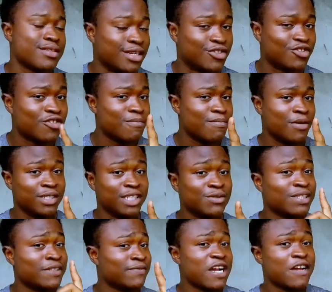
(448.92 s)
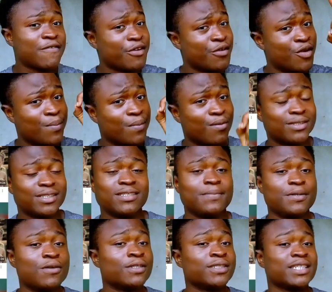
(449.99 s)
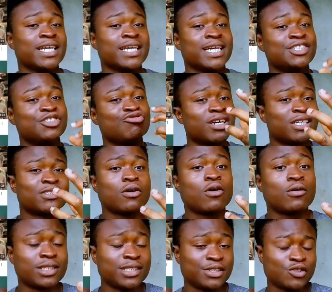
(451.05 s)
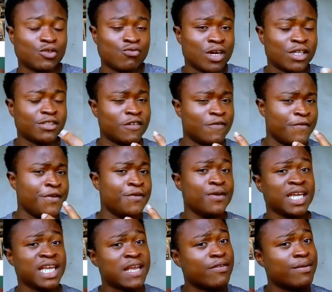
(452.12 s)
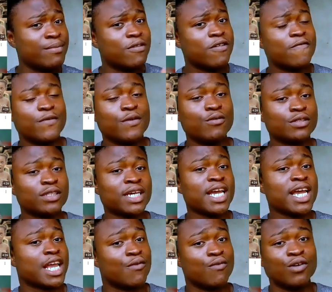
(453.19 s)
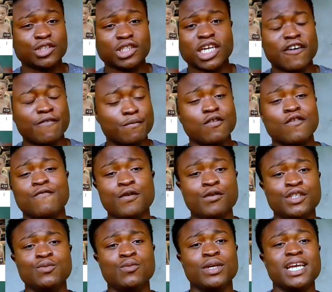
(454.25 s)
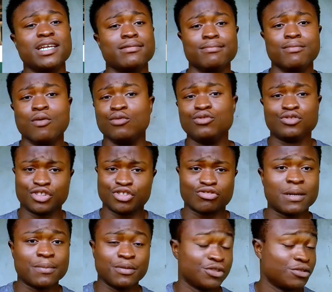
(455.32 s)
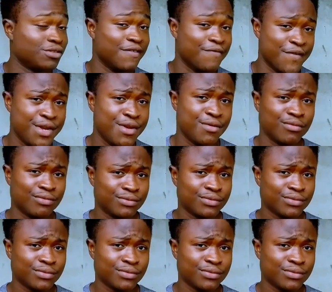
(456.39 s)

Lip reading: The thumbnail, this one is very, very important because it attracts audience to watch your video and give you more views. And once you have more views, you will get more subscribers to your video.